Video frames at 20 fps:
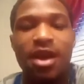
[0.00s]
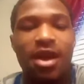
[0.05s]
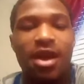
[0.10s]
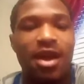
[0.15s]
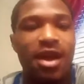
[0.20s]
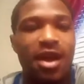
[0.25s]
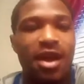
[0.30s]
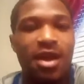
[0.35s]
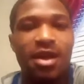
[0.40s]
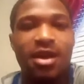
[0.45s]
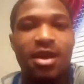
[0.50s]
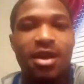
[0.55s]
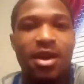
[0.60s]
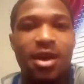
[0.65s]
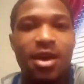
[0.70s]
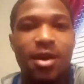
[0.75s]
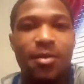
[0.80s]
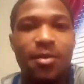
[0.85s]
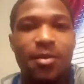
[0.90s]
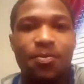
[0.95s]
And
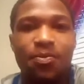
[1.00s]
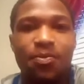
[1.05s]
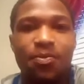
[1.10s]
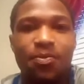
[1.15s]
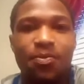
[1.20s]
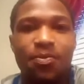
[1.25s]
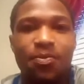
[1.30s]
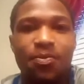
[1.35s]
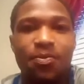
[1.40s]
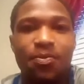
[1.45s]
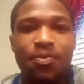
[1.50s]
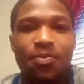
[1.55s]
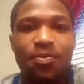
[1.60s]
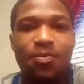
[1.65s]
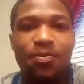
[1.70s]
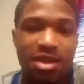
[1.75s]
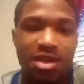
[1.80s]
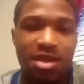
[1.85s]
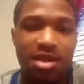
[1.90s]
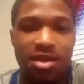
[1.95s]
ever since
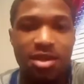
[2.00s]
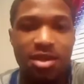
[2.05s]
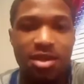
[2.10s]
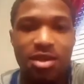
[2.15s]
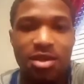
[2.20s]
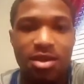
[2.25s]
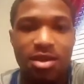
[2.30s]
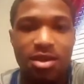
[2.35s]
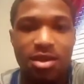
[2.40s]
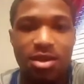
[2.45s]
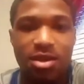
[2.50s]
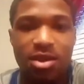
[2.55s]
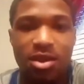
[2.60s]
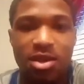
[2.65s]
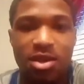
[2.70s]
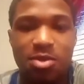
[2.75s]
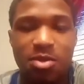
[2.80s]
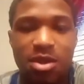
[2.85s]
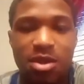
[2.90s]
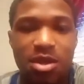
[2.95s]
then, you know, it's
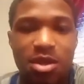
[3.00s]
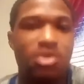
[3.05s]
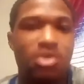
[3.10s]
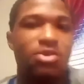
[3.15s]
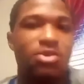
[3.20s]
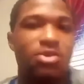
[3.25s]
been history.